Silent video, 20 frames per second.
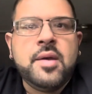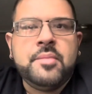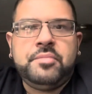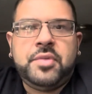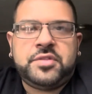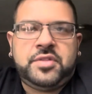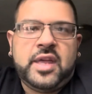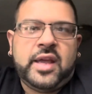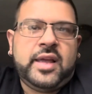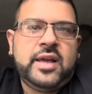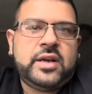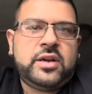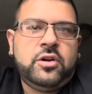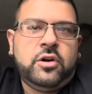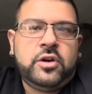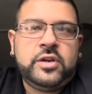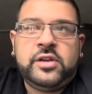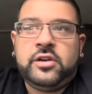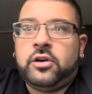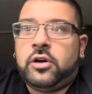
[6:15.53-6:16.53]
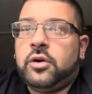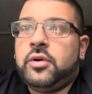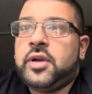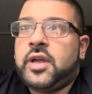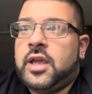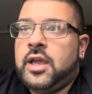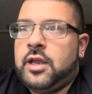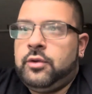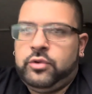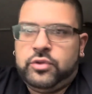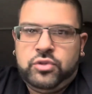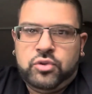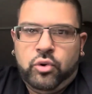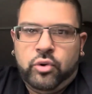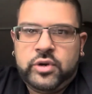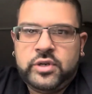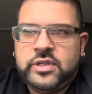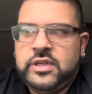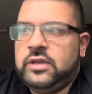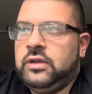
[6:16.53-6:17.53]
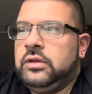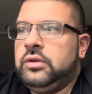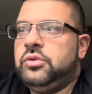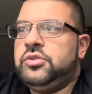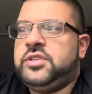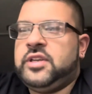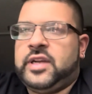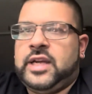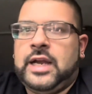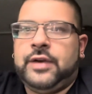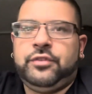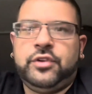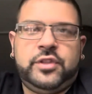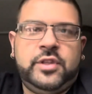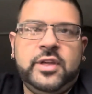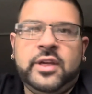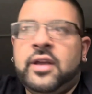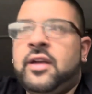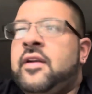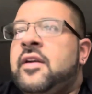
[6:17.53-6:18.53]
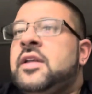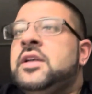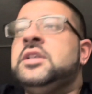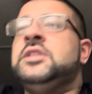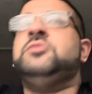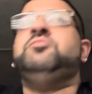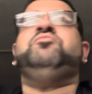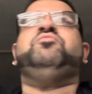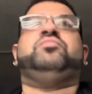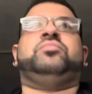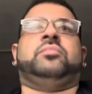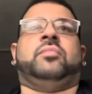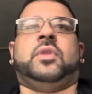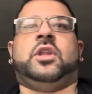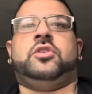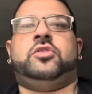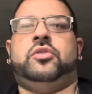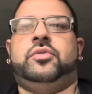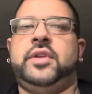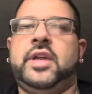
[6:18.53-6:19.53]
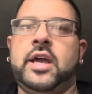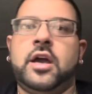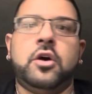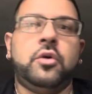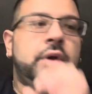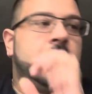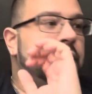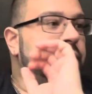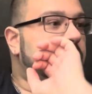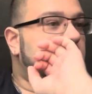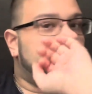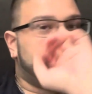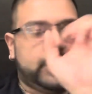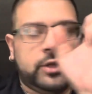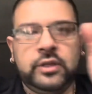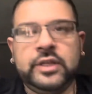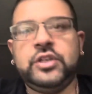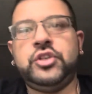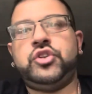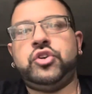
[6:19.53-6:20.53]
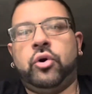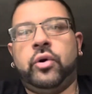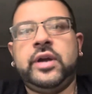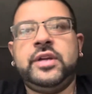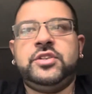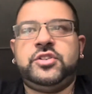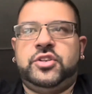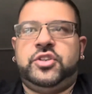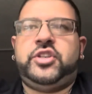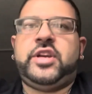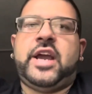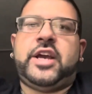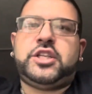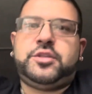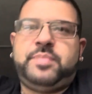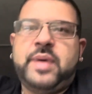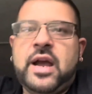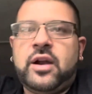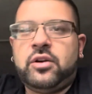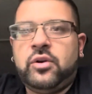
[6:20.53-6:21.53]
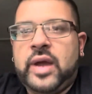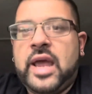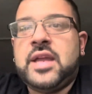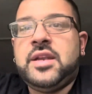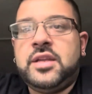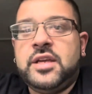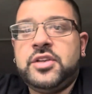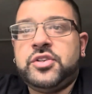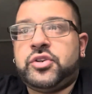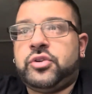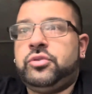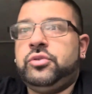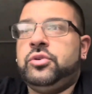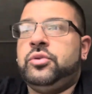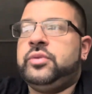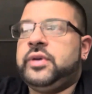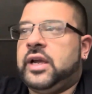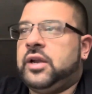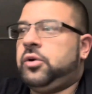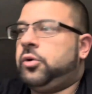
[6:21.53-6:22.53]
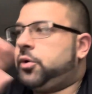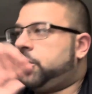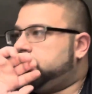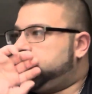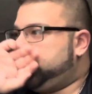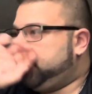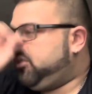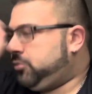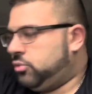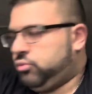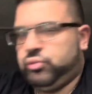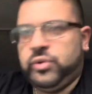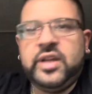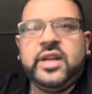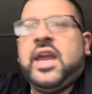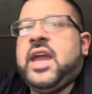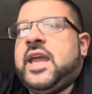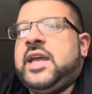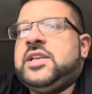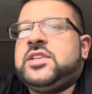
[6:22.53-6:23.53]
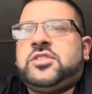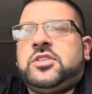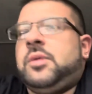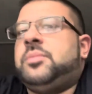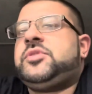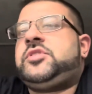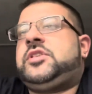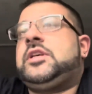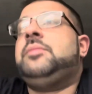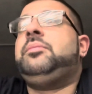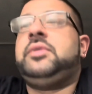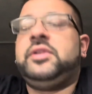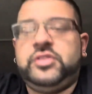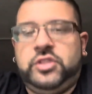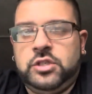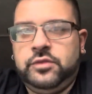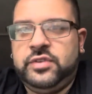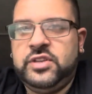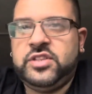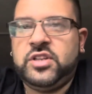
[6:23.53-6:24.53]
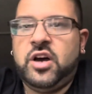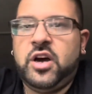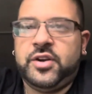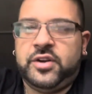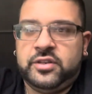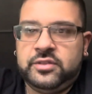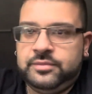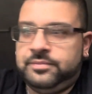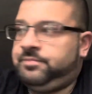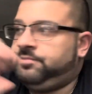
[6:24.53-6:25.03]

but they got caught in a hurricane with Norrington losing everything. So now he reluctantly joins Jack Sparrow and his crew in order to regain some semblance of his honor.